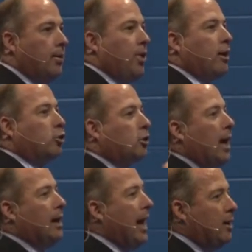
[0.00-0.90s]
There's
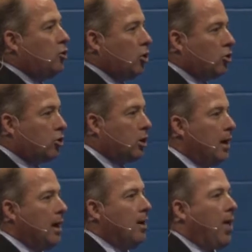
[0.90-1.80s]
teenagers
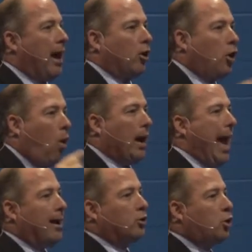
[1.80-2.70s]
that are going
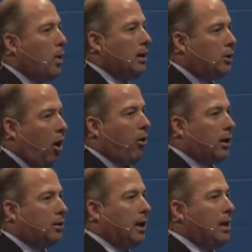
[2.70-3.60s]
out into
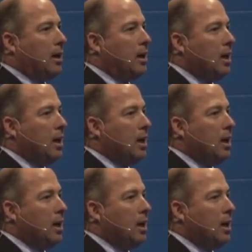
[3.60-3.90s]
eternity